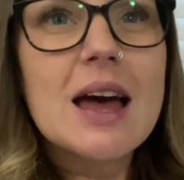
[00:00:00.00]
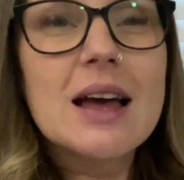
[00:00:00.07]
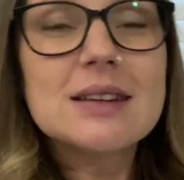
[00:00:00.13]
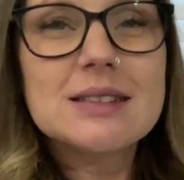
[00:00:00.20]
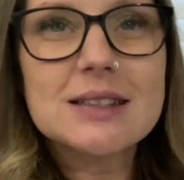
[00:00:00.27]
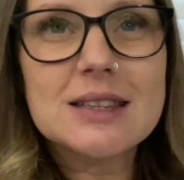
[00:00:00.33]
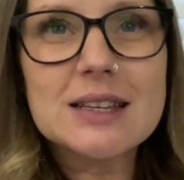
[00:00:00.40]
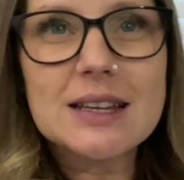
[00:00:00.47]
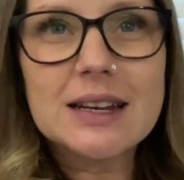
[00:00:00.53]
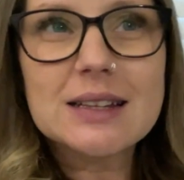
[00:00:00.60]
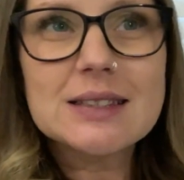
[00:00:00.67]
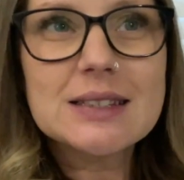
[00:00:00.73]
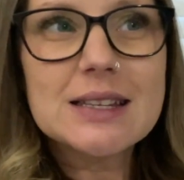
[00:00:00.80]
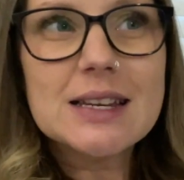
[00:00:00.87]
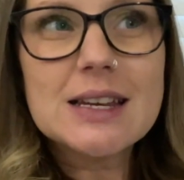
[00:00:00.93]
did the
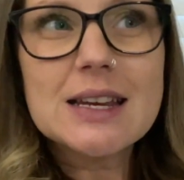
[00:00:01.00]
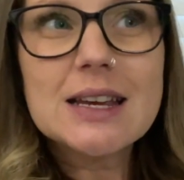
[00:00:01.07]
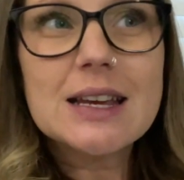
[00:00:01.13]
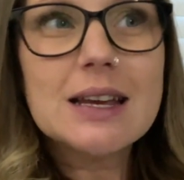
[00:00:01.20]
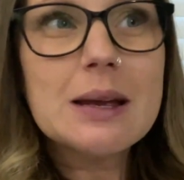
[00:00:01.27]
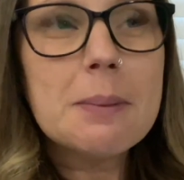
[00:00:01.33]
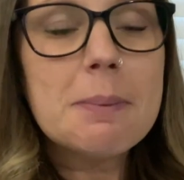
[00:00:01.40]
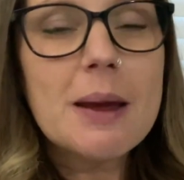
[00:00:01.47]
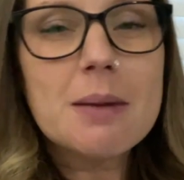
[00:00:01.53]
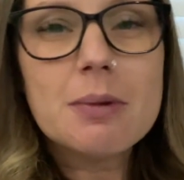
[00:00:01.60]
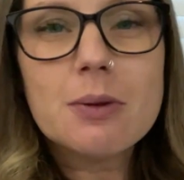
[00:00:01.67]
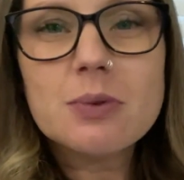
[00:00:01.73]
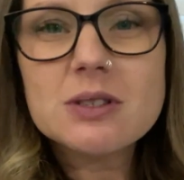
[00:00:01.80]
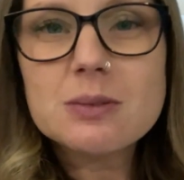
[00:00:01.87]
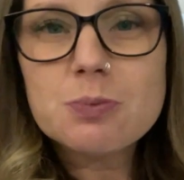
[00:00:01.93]
NST.
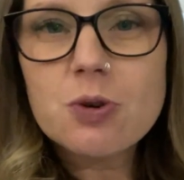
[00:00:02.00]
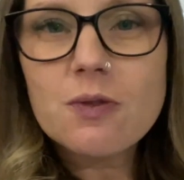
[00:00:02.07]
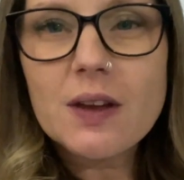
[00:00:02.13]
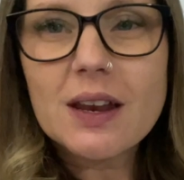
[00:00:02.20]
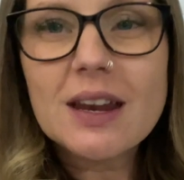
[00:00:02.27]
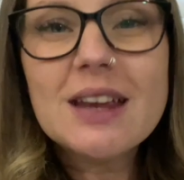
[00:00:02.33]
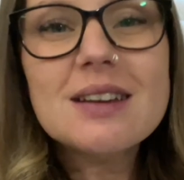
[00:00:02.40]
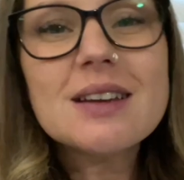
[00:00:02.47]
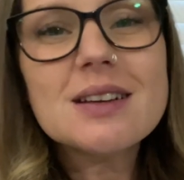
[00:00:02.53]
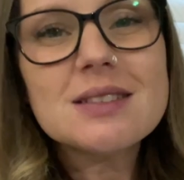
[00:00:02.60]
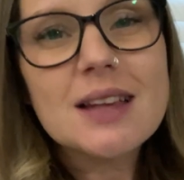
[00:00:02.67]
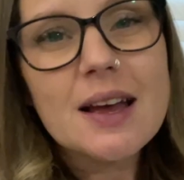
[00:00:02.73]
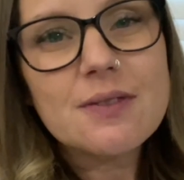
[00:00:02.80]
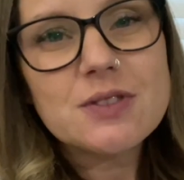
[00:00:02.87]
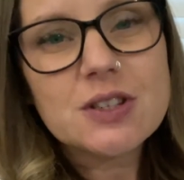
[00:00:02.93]
Baby was moving. He does
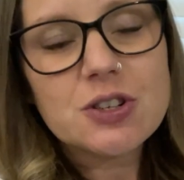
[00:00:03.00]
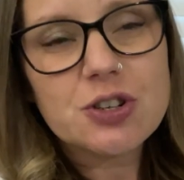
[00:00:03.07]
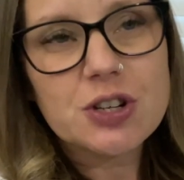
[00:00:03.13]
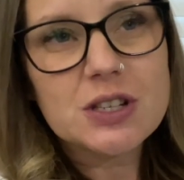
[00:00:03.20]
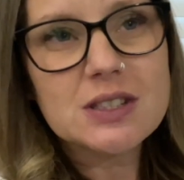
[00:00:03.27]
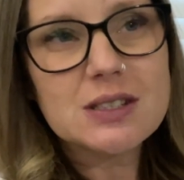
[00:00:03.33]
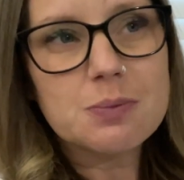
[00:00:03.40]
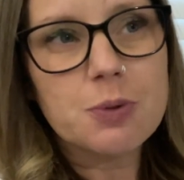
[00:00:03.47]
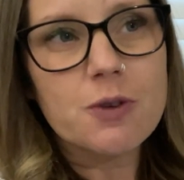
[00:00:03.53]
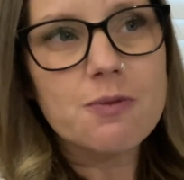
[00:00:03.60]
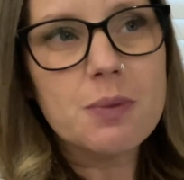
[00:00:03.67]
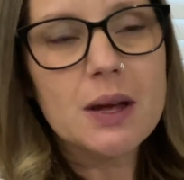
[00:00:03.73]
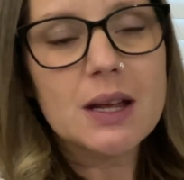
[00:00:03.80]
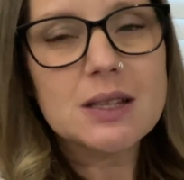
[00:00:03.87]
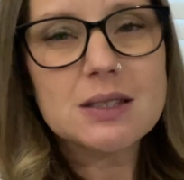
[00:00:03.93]
have decreased
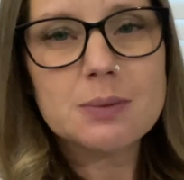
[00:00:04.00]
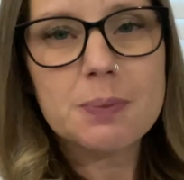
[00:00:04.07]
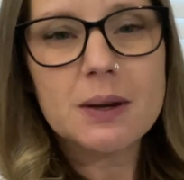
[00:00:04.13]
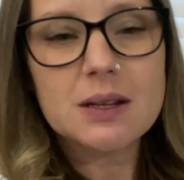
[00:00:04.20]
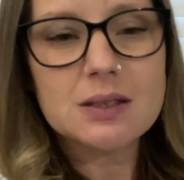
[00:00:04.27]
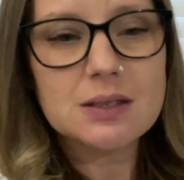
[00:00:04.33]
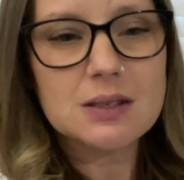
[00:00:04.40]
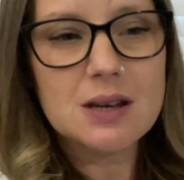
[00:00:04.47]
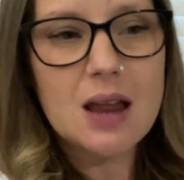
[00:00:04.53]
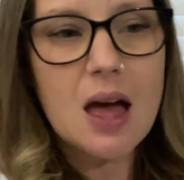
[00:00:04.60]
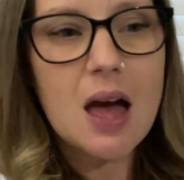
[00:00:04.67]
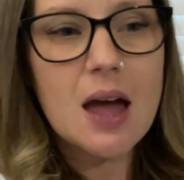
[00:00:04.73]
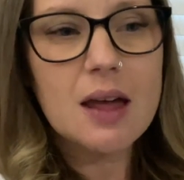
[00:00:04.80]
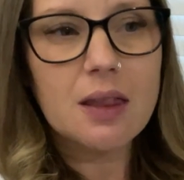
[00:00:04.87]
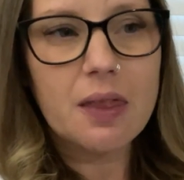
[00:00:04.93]
movements, but it's
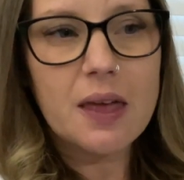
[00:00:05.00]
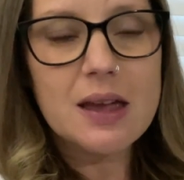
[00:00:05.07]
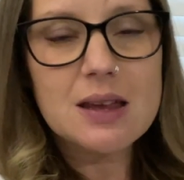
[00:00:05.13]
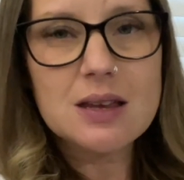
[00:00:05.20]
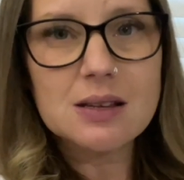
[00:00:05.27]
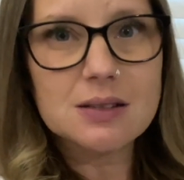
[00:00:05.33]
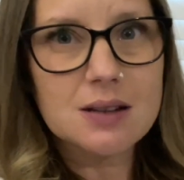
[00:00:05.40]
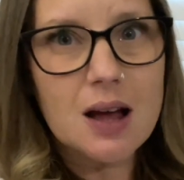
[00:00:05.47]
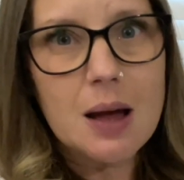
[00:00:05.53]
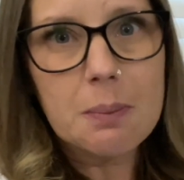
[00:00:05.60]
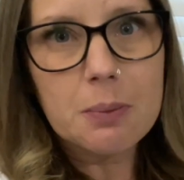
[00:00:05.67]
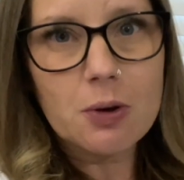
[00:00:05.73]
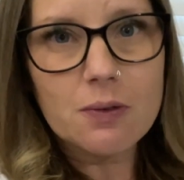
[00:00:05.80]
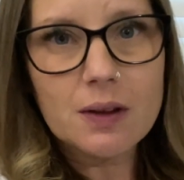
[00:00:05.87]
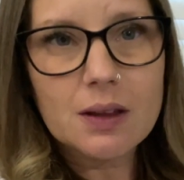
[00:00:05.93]
not like he's not
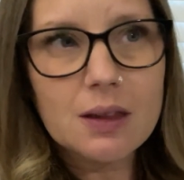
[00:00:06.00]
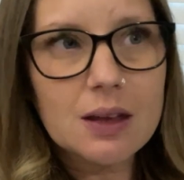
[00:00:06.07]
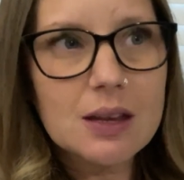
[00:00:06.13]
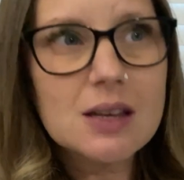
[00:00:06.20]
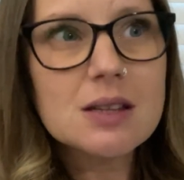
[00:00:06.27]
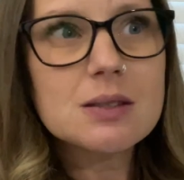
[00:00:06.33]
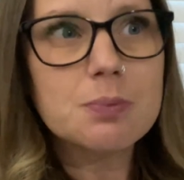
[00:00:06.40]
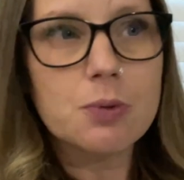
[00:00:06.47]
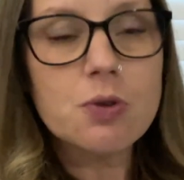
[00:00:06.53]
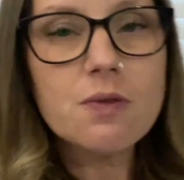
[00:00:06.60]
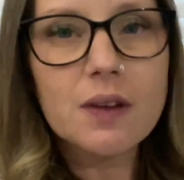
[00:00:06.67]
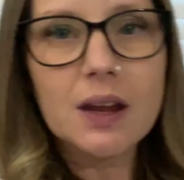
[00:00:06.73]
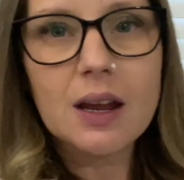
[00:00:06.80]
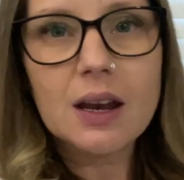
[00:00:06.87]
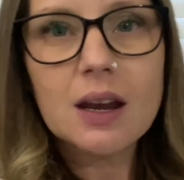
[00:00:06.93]
moving. Like, he's
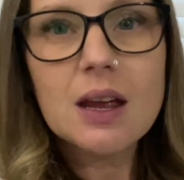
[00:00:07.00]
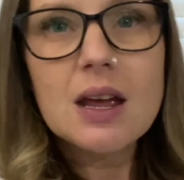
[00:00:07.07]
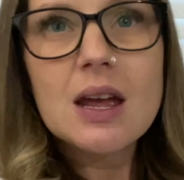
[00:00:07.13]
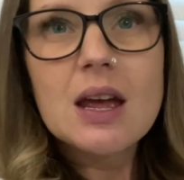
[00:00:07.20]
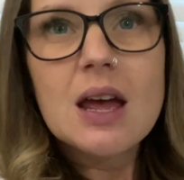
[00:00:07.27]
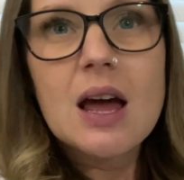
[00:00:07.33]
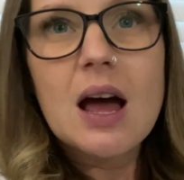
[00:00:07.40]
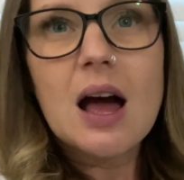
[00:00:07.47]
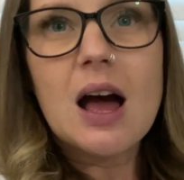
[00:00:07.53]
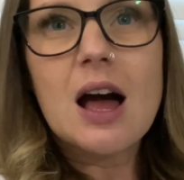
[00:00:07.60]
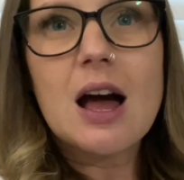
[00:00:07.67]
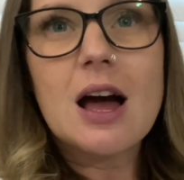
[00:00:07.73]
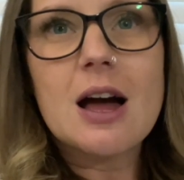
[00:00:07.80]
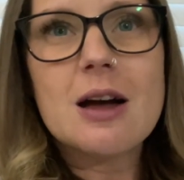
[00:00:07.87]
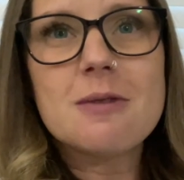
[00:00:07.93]
moving.
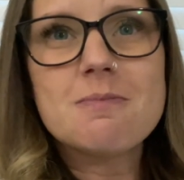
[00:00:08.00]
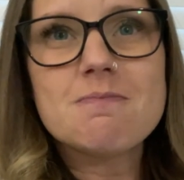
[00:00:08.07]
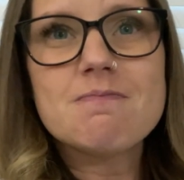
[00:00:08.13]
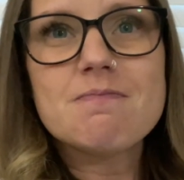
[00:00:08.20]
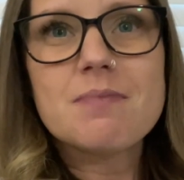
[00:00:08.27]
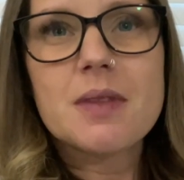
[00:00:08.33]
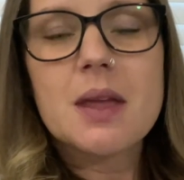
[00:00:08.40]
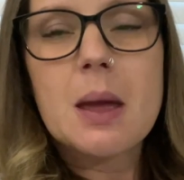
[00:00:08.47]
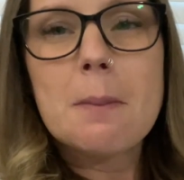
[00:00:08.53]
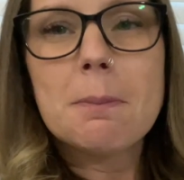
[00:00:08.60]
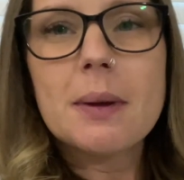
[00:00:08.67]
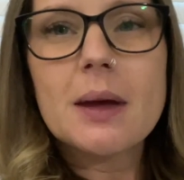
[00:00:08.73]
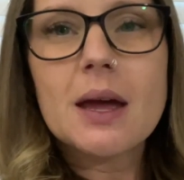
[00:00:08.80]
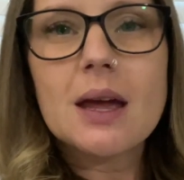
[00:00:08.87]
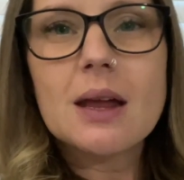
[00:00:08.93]

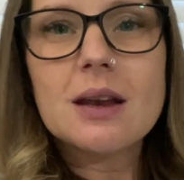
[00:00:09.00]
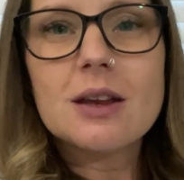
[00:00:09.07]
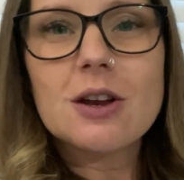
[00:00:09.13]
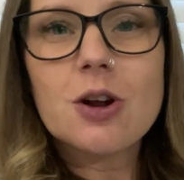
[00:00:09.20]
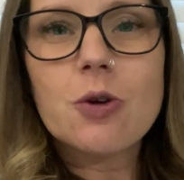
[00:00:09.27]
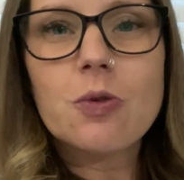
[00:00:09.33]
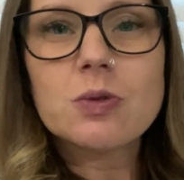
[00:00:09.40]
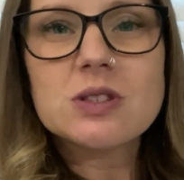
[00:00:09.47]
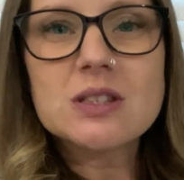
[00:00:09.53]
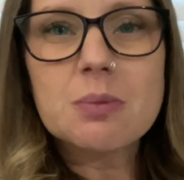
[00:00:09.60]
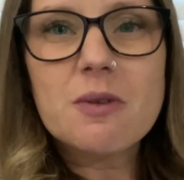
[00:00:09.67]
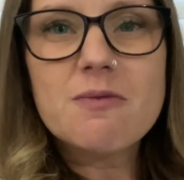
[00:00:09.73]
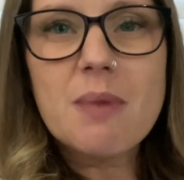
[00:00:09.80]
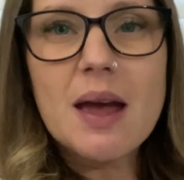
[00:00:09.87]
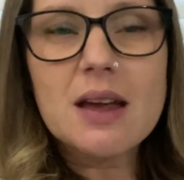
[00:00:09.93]
But, you know, some
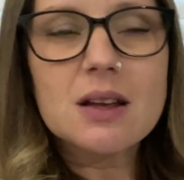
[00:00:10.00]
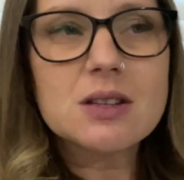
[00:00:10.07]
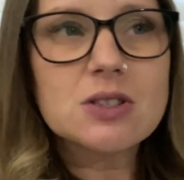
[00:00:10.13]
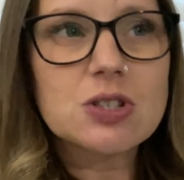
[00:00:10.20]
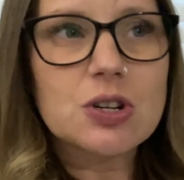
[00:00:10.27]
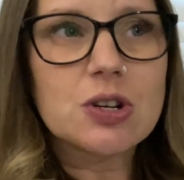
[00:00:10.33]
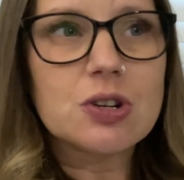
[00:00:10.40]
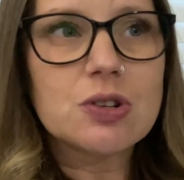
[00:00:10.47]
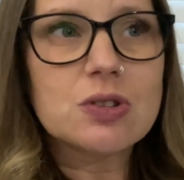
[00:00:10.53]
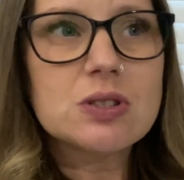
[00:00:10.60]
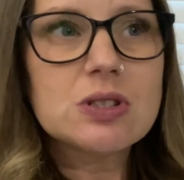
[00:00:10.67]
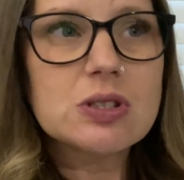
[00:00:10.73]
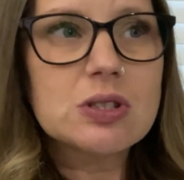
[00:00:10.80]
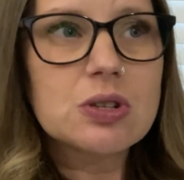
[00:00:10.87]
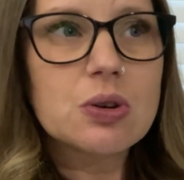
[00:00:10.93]
of my
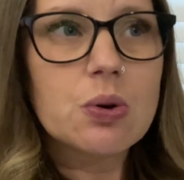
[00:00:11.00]
concerns